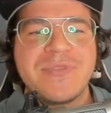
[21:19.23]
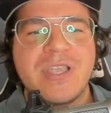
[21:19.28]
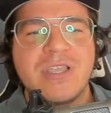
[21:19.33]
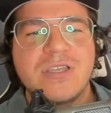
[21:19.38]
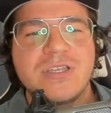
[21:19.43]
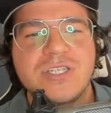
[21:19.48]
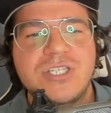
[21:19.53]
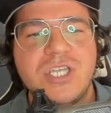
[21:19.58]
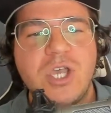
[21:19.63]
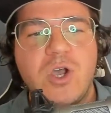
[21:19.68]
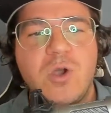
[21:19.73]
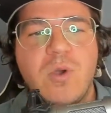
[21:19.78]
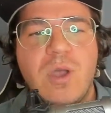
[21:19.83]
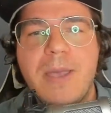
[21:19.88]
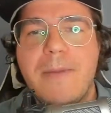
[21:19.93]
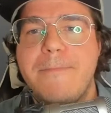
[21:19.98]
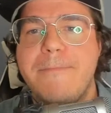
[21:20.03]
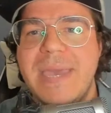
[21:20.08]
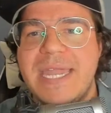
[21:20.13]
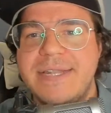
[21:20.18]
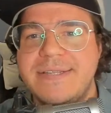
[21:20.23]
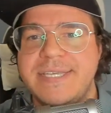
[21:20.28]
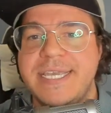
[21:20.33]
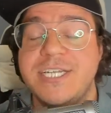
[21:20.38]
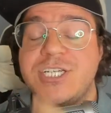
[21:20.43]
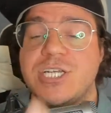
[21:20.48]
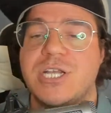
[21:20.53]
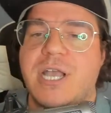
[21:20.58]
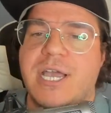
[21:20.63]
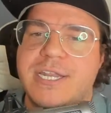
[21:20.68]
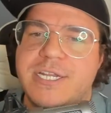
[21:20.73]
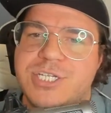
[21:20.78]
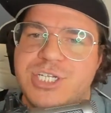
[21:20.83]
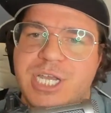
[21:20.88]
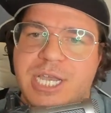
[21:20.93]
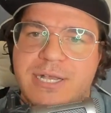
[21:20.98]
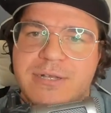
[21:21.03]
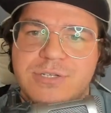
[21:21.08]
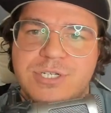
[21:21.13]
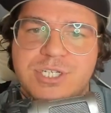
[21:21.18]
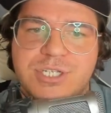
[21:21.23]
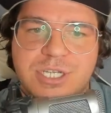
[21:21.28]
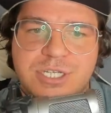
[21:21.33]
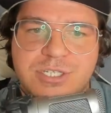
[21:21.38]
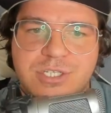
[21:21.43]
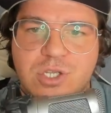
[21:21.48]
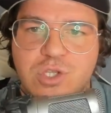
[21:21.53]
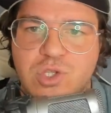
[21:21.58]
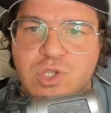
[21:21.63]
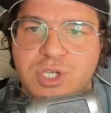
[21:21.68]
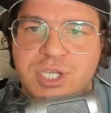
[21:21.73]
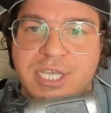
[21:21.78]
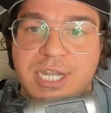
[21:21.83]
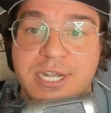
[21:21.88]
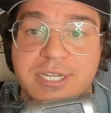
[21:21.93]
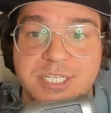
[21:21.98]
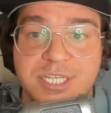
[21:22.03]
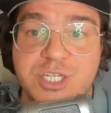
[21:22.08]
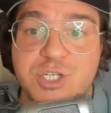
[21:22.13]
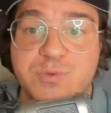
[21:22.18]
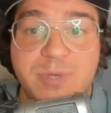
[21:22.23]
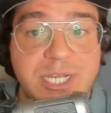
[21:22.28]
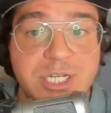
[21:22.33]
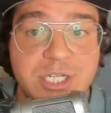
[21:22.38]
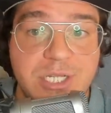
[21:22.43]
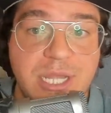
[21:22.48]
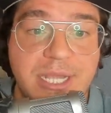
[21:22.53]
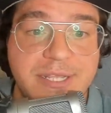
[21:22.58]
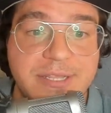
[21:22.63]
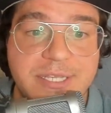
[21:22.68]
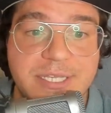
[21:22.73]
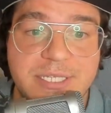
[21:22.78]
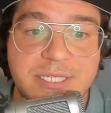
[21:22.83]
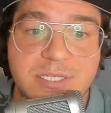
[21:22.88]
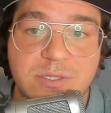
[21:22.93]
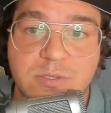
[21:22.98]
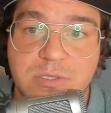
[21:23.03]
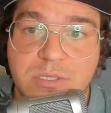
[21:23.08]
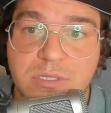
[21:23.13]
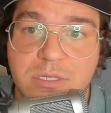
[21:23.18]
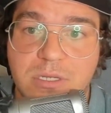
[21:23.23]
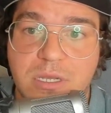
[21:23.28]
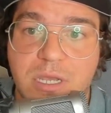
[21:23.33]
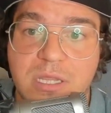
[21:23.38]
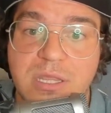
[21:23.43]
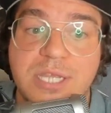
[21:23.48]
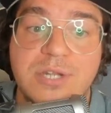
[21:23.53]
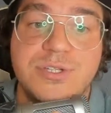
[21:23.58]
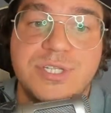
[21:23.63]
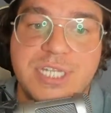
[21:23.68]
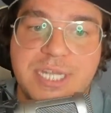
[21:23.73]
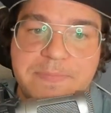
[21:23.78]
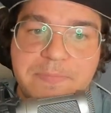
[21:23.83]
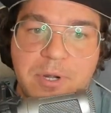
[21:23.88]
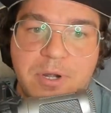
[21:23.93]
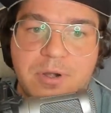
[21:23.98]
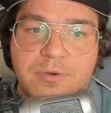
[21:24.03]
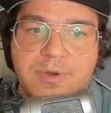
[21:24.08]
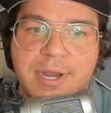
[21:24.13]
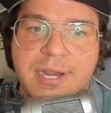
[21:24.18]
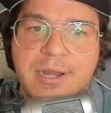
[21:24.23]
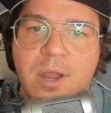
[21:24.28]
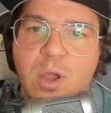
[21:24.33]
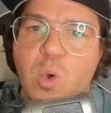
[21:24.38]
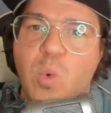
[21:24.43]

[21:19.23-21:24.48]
So meditation kind of challenges us to look at a situation like this a little deeper, right?